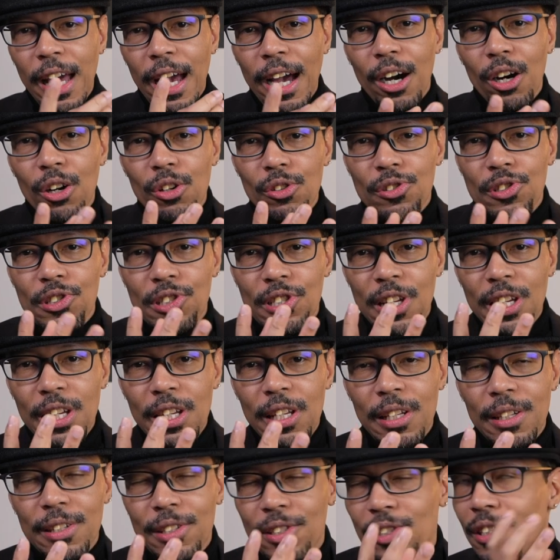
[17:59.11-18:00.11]

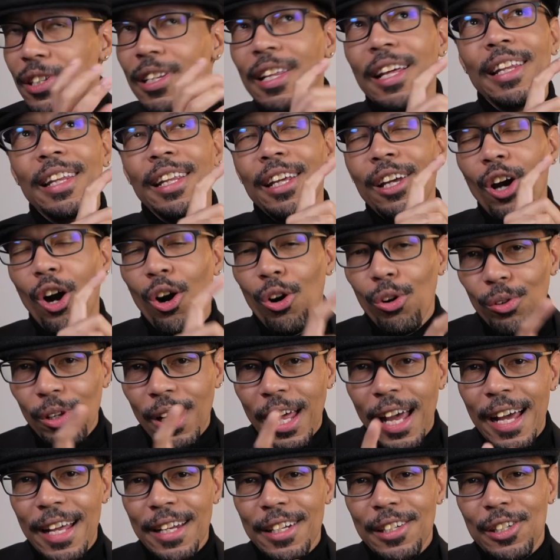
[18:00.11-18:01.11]

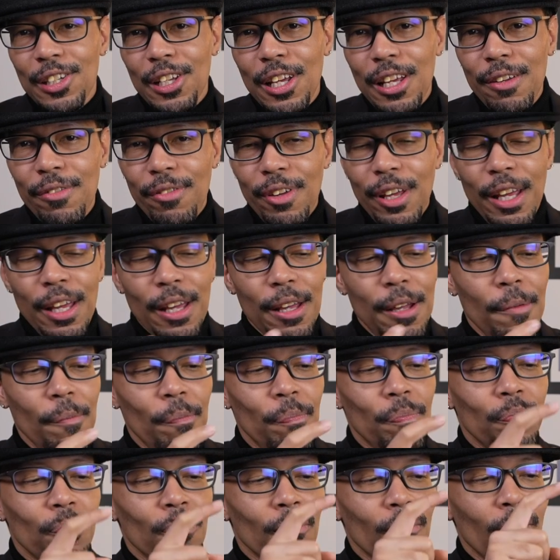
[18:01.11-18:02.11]
OLED TV,
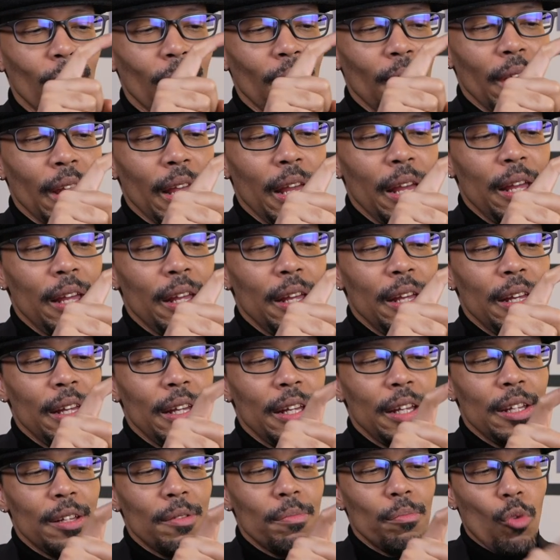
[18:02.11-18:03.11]

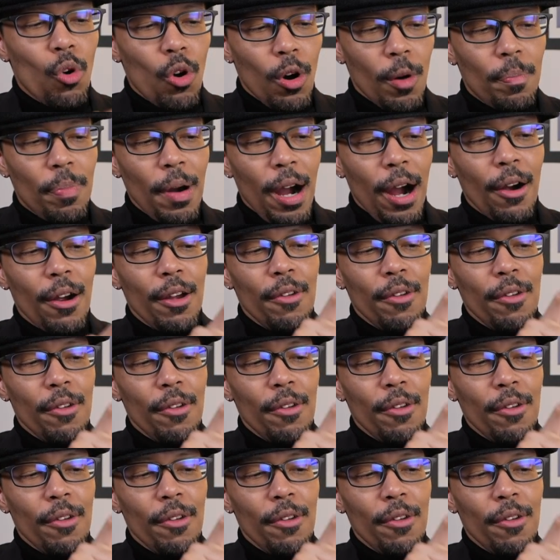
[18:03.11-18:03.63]
more power